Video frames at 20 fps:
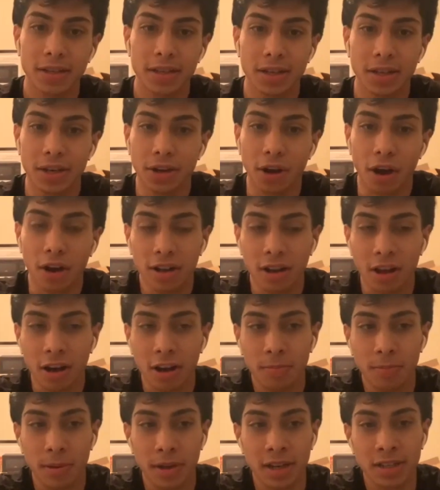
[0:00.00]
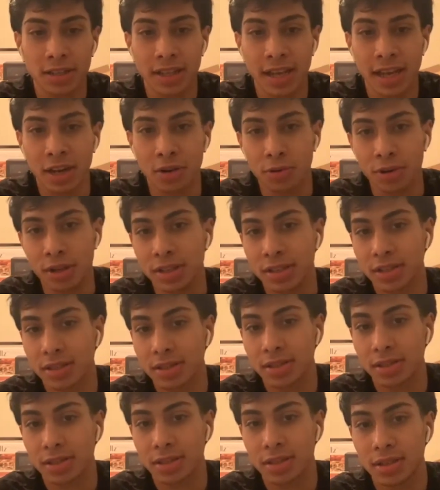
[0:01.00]
not a lot of players take
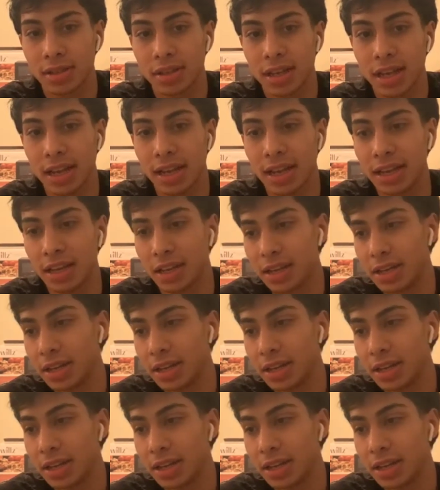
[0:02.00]
risks, and like